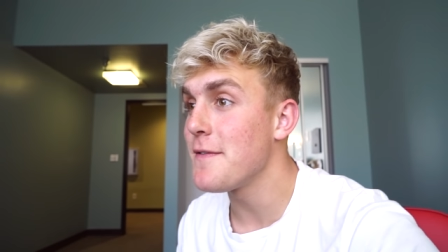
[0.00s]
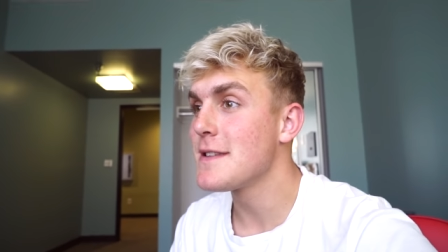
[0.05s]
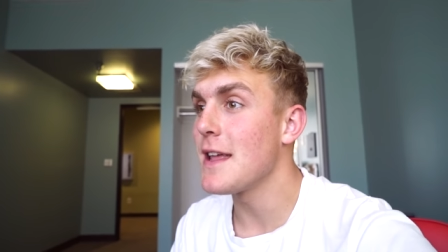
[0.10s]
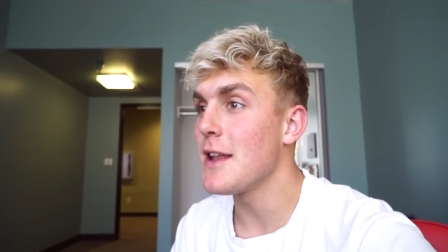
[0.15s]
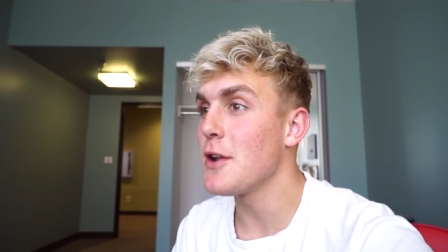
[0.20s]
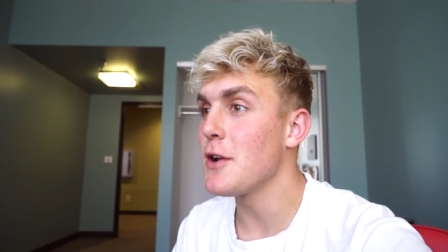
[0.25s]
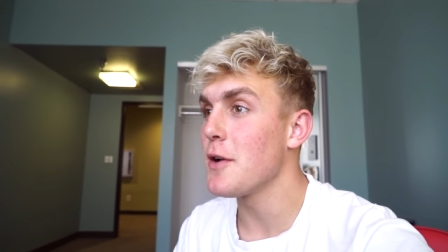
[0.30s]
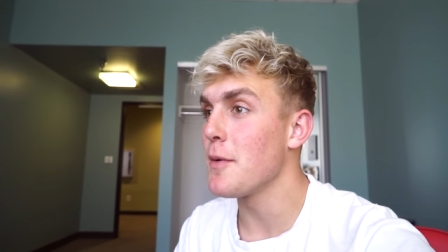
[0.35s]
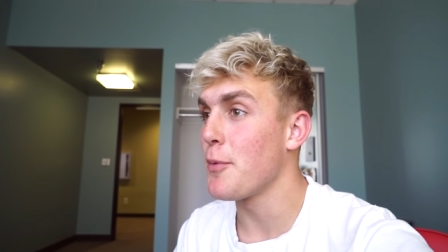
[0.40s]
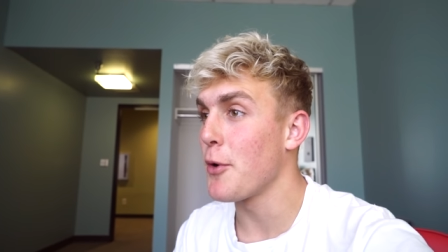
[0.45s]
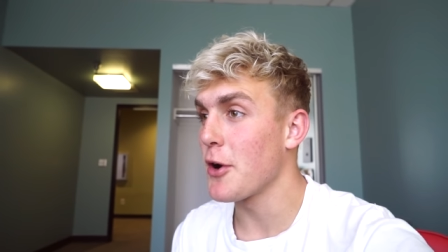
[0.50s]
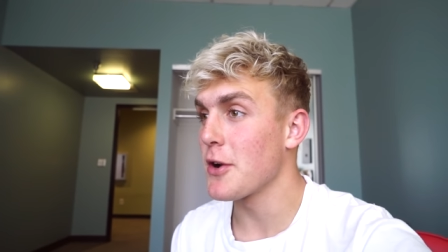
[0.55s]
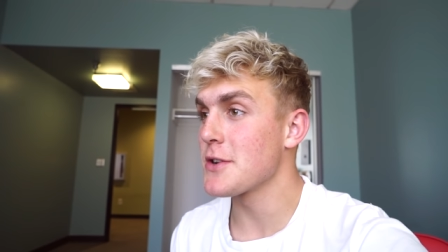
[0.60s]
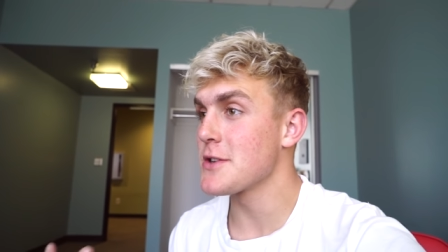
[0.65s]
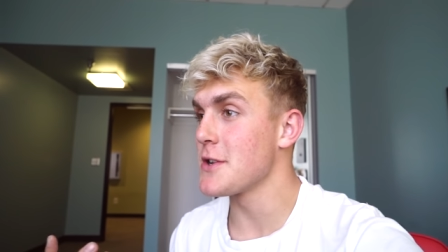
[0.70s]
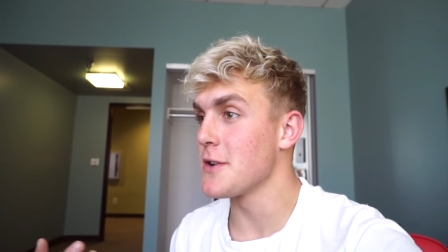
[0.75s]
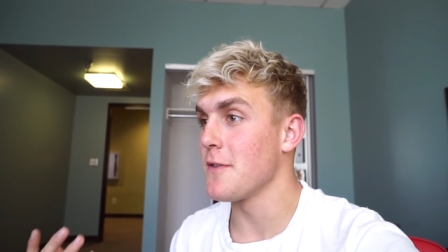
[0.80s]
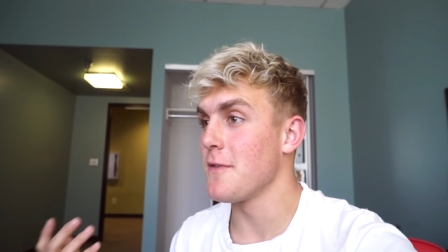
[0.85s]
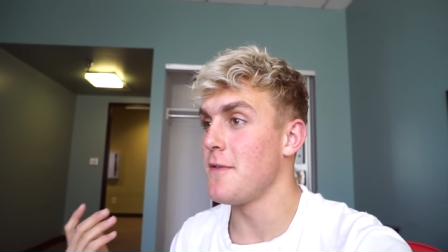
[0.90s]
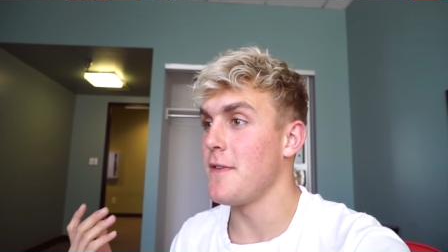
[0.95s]
Send her a
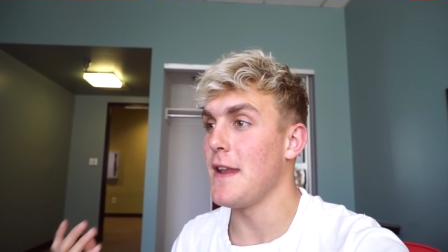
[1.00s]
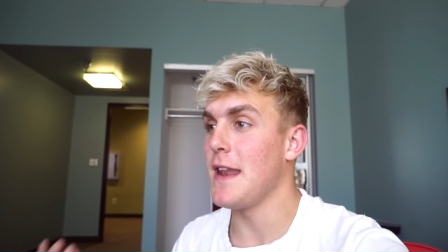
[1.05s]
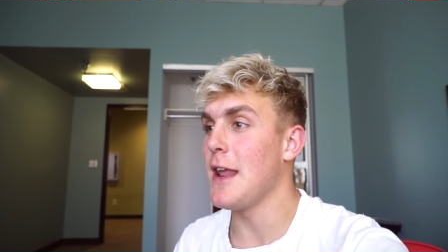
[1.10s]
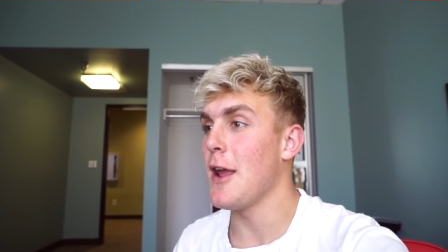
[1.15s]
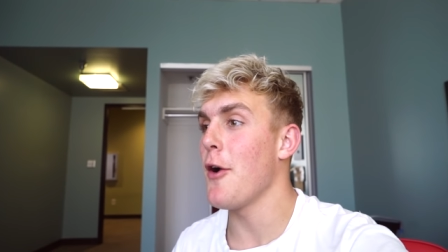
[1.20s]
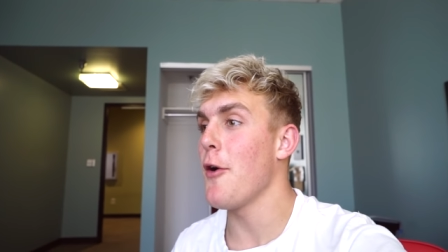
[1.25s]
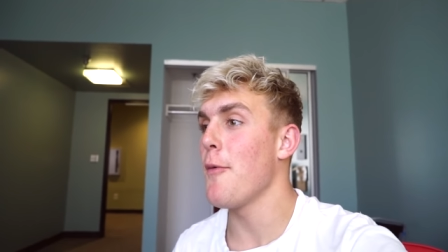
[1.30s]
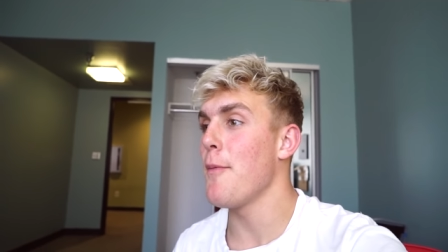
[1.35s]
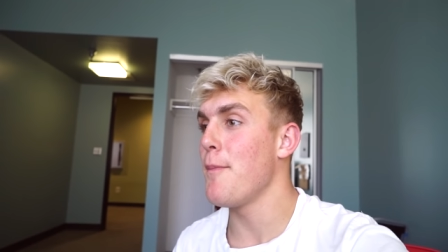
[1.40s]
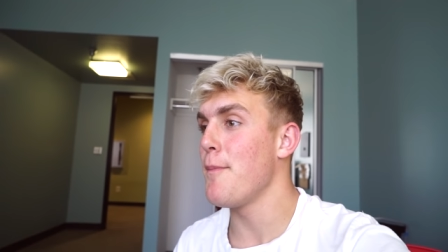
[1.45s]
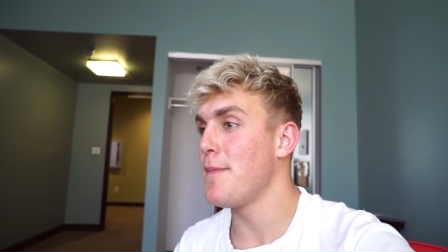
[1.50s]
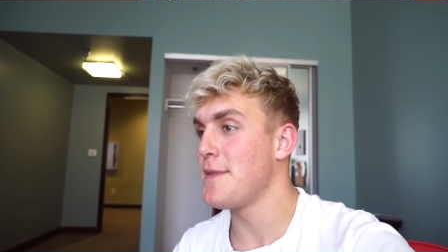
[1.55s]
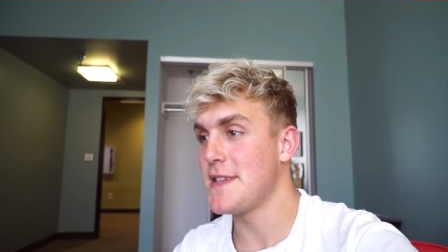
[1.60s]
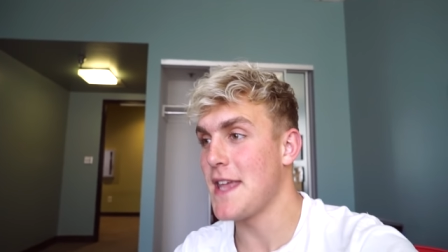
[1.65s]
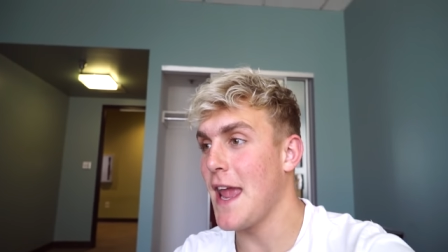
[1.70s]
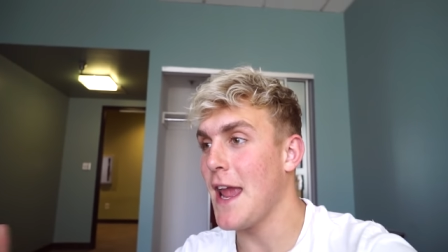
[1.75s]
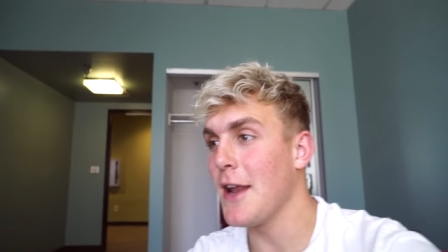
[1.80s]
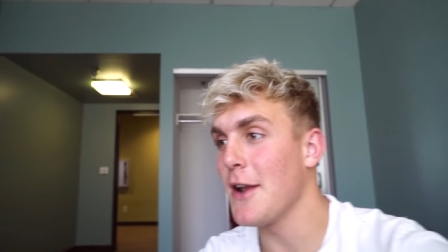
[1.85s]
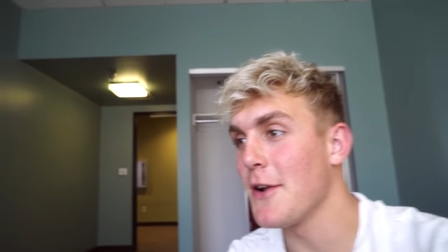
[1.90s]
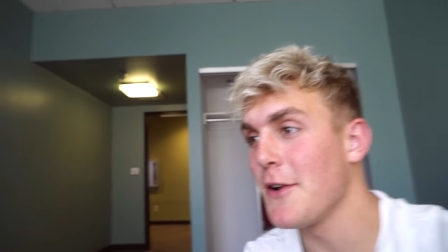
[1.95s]
personal video saying